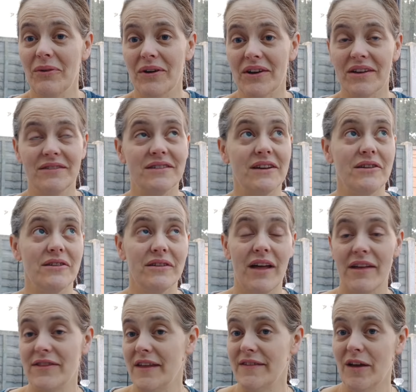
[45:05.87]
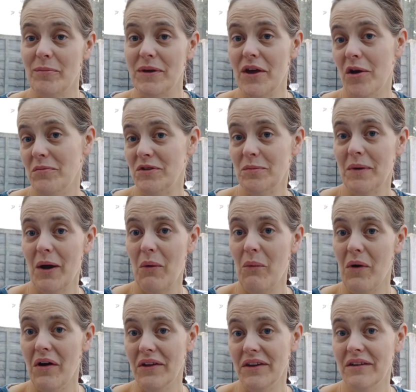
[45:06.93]
work until I think they'll be home at about
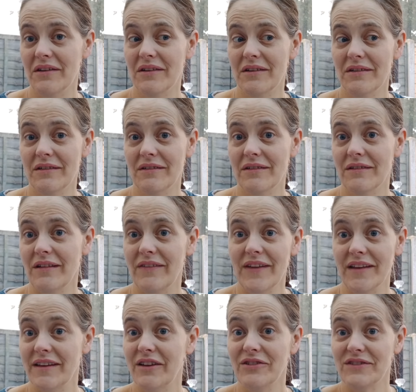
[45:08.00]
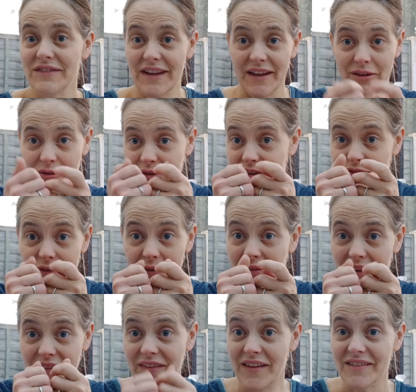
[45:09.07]
1, and then he'll sit on his phone
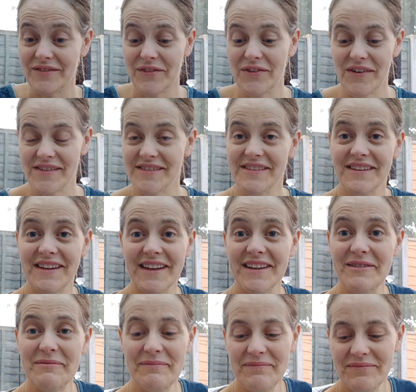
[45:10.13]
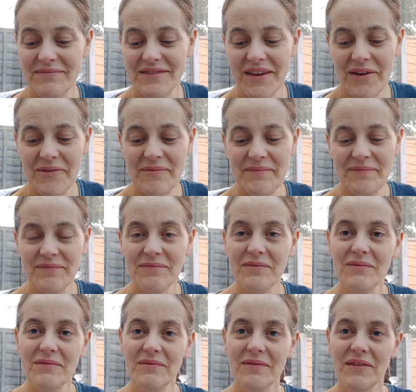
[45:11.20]
like this for the rest of the day. So
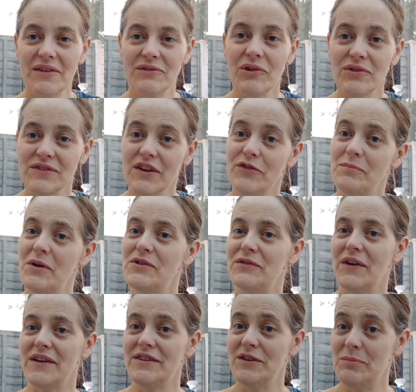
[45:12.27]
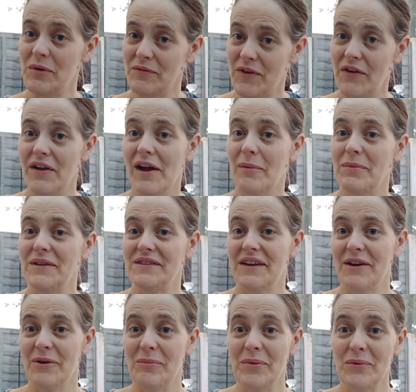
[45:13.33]
not self-motivated, but very happy to
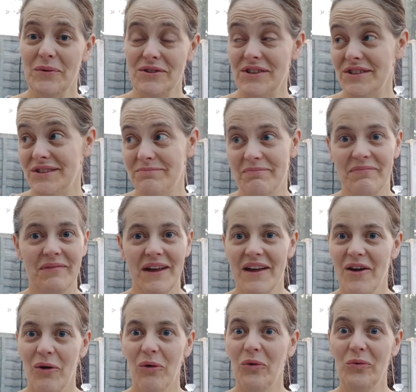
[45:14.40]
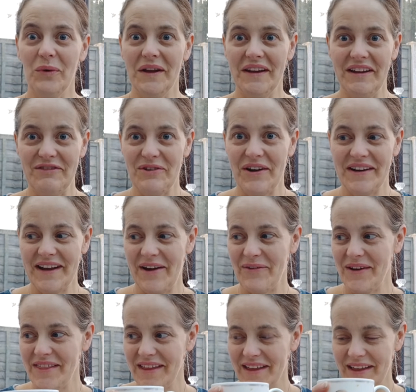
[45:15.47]
help, which is all we need right now, I
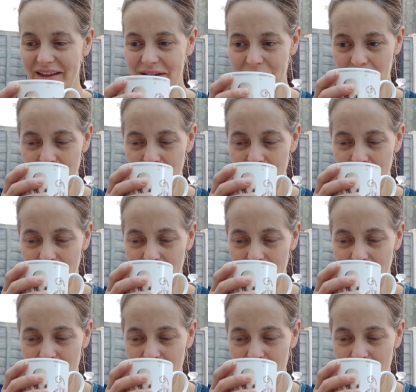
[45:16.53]
think.